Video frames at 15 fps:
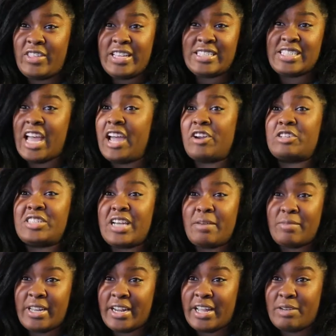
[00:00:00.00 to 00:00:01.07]
the entire
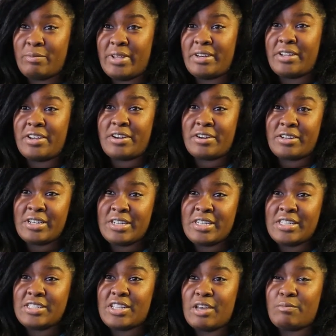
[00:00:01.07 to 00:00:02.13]
time that I had been here.
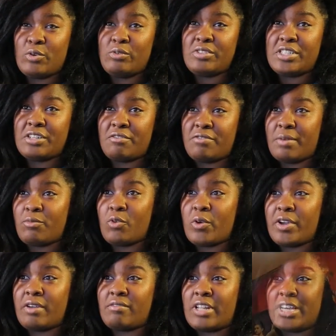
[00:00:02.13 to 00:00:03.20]
So I moved here February of